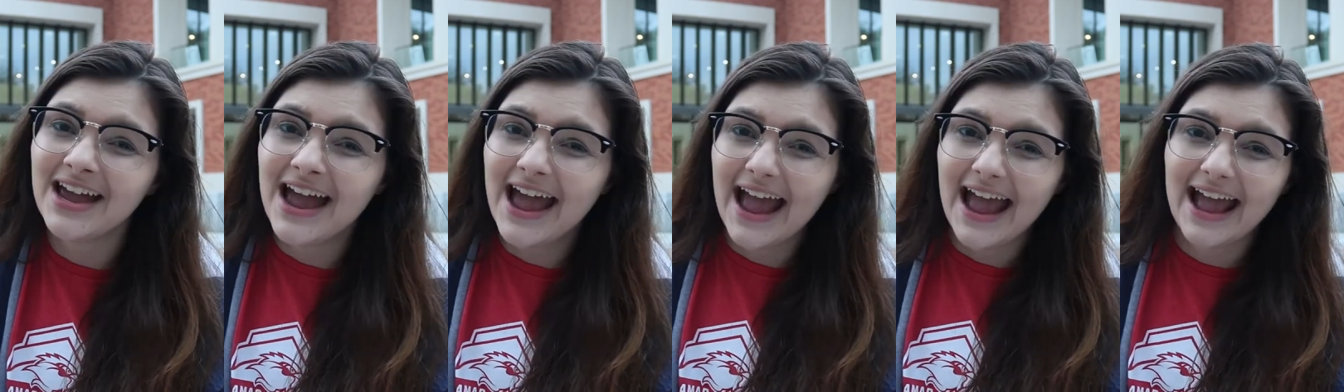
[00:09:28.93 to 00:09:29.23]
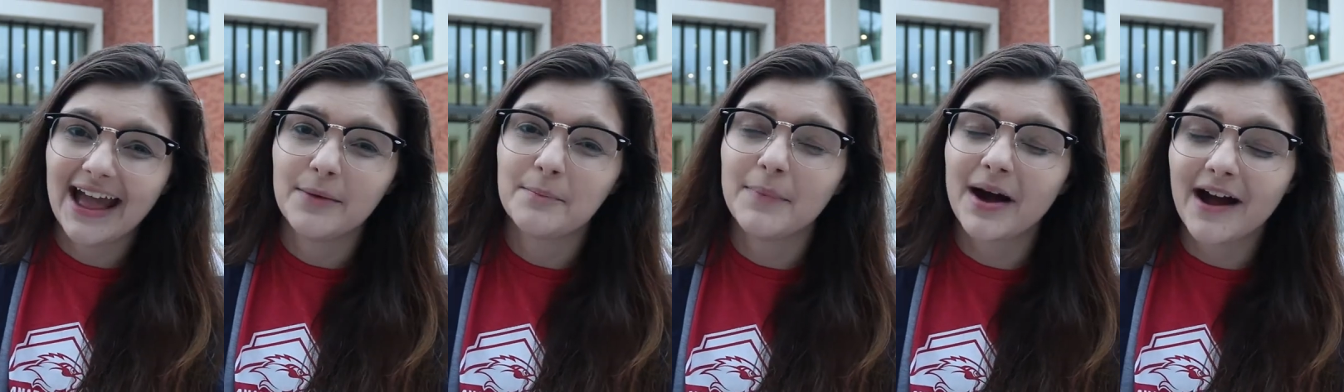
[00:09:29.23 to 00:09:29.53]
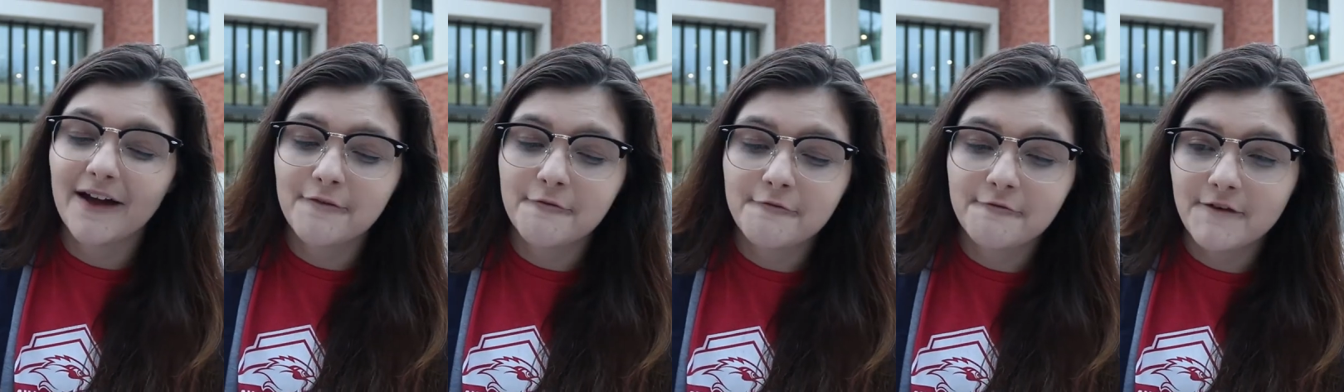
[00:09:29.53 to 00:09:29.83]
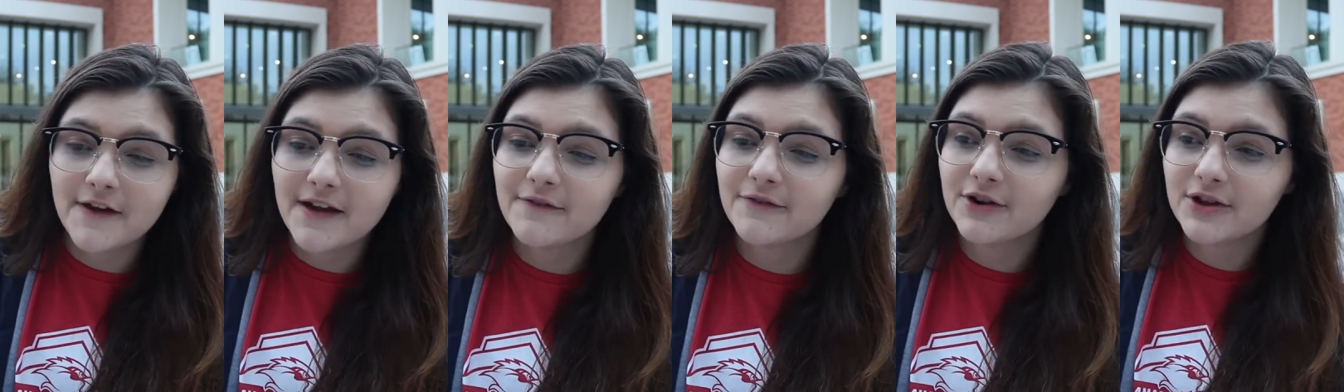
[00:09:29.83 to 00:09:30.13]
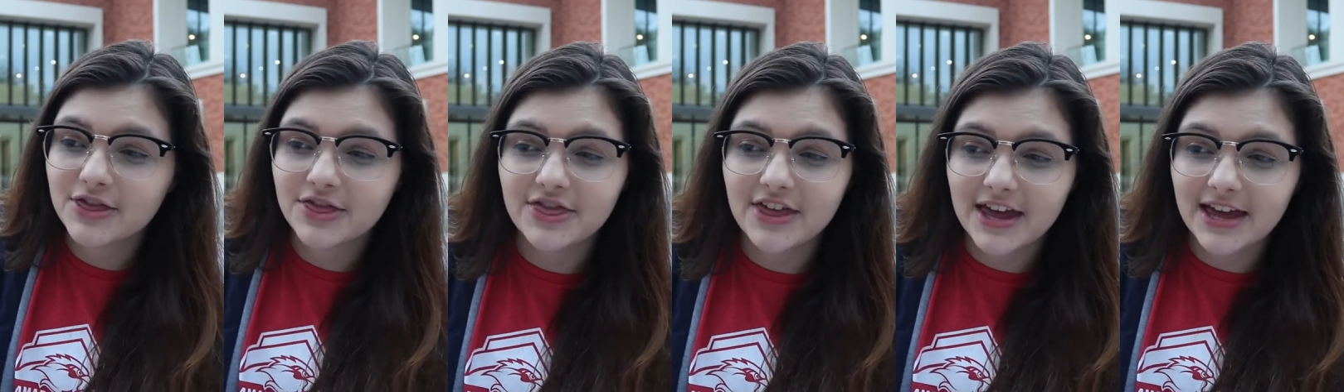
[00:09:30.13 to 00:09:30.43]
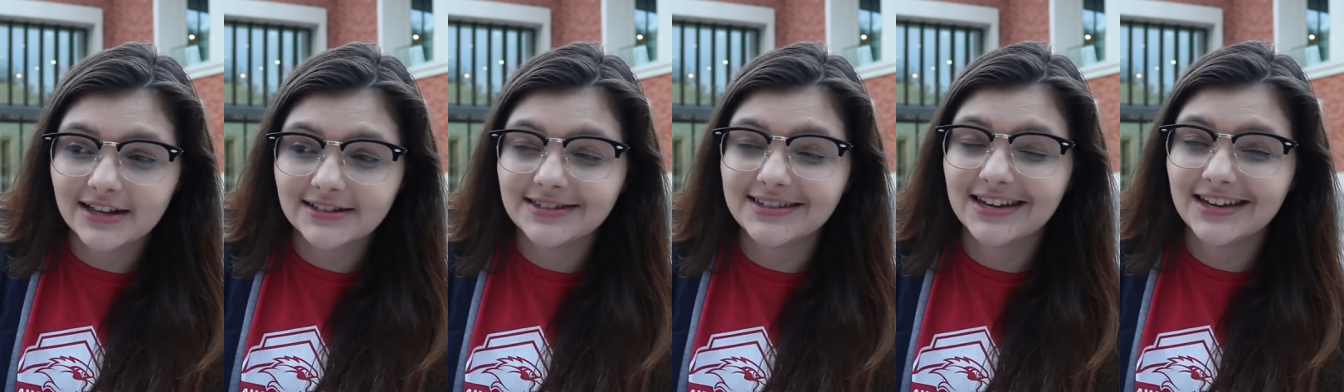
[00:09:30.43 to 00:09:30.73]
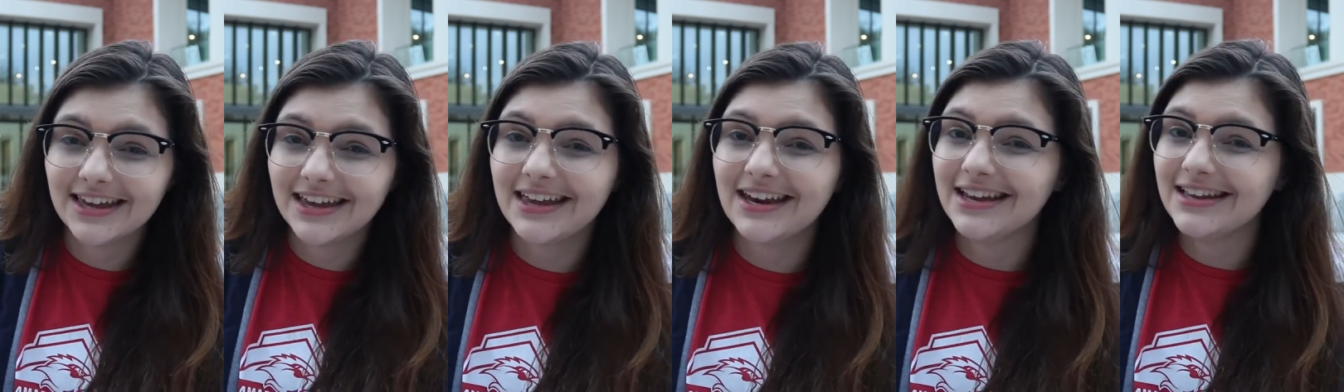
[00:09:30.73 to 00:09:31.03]
and my favorite thing to
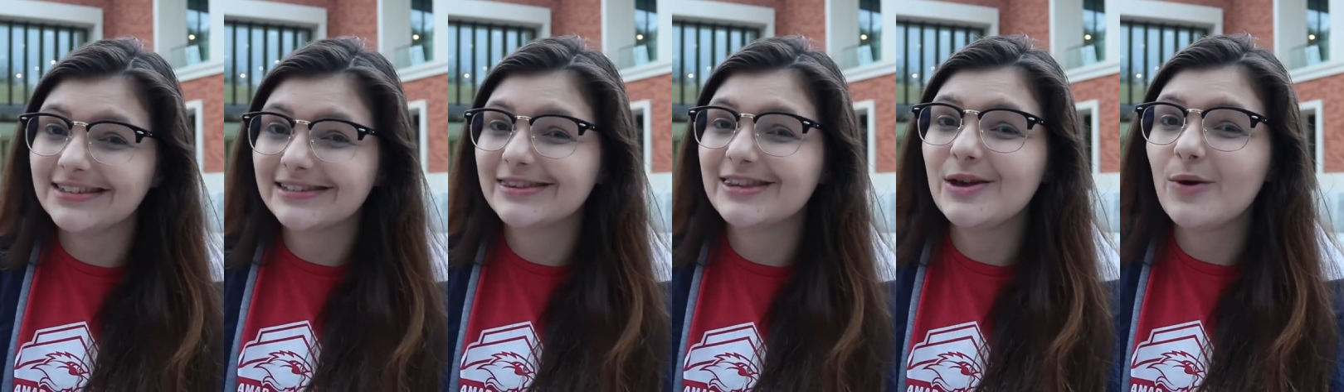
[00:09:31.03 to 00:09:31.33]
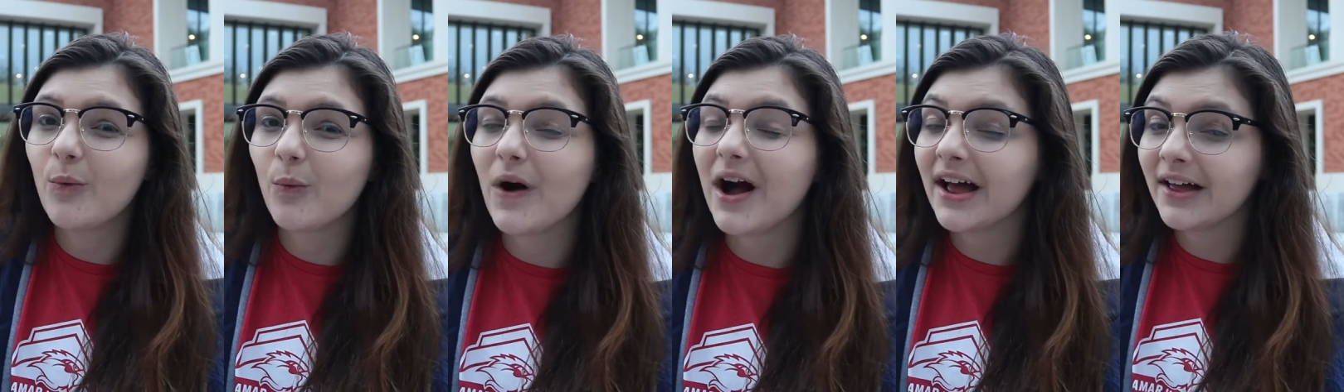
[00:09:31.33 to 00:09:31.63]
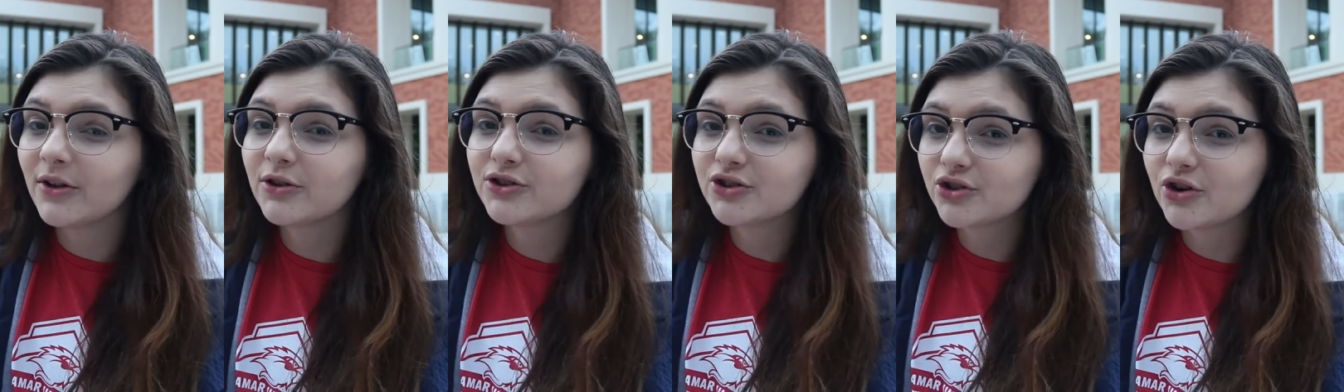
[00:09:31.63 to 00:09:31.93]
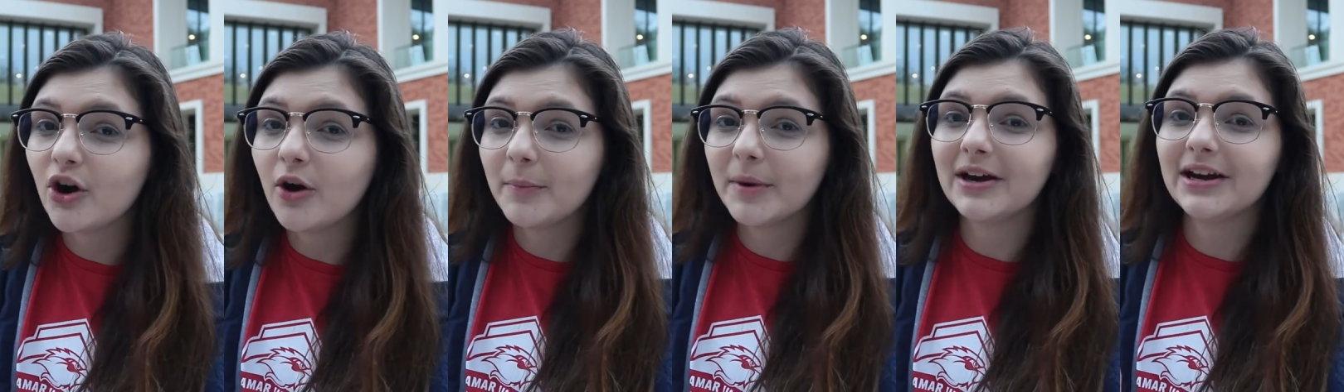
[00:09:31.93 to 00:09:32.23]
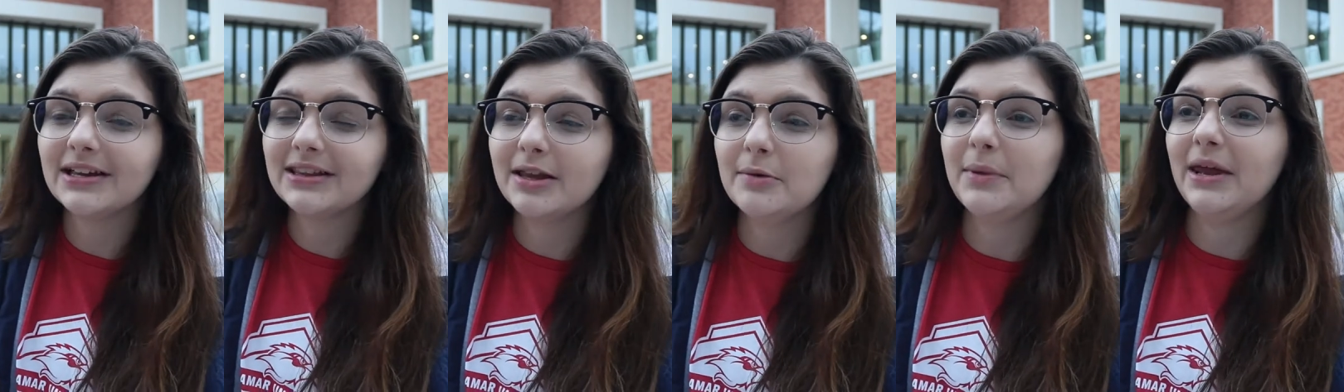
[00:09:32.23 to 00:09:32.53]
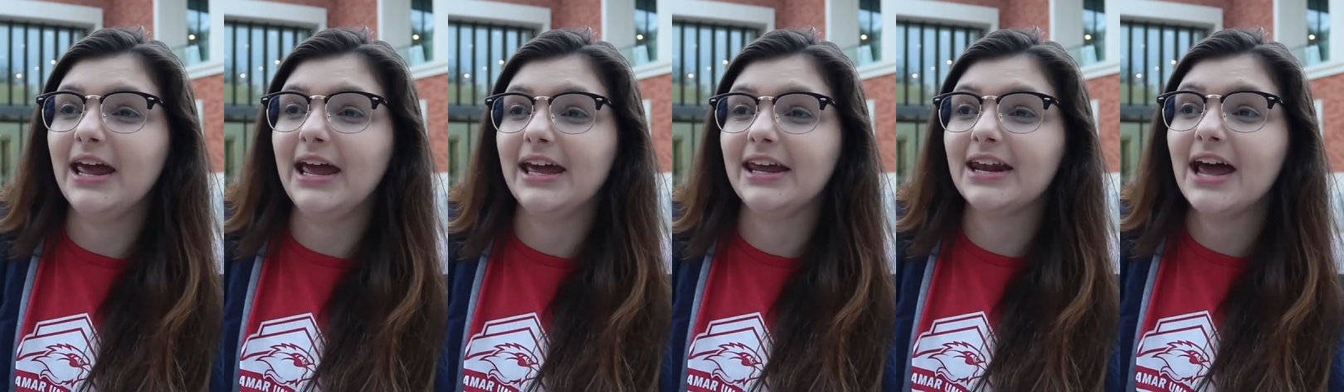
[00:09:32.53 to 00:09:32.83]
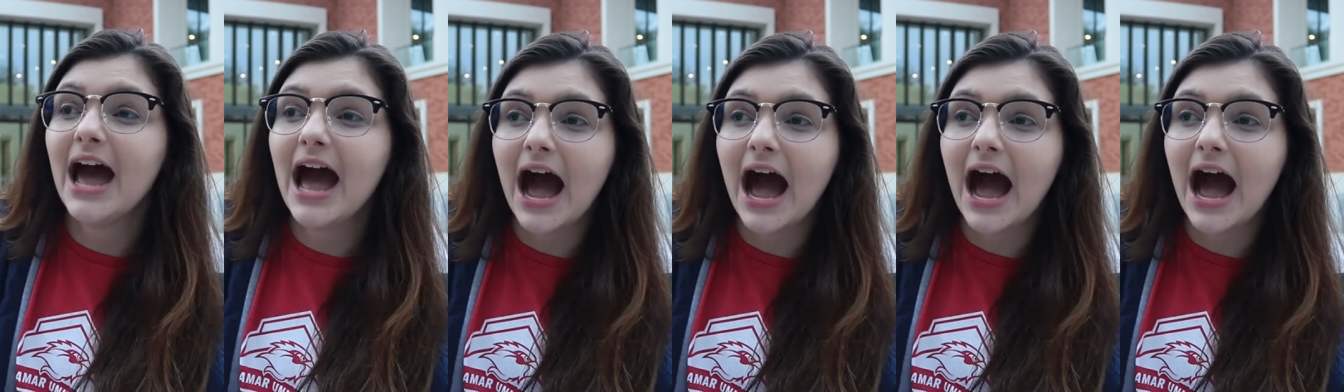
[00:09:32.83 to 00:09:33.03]
get is the Wild Strawberry Lemonade.